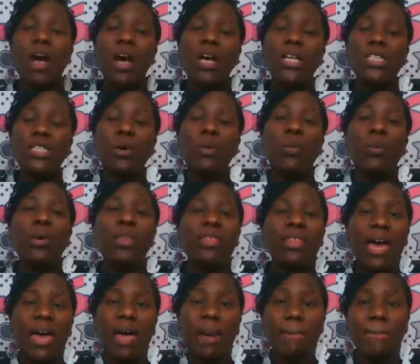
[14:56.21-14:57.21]
Also, with
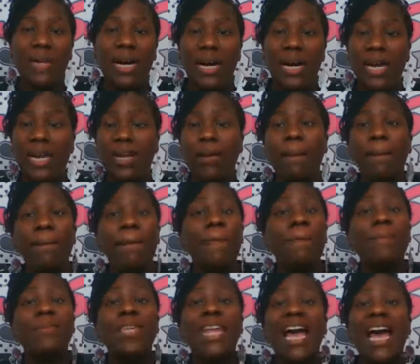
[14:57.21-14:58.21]
that in mind,
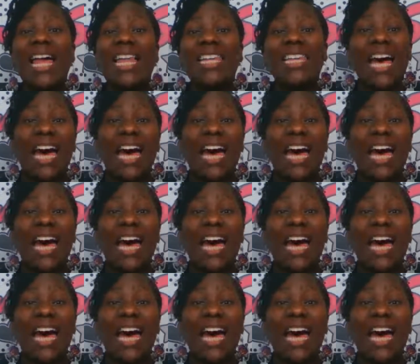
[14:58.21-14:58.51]
A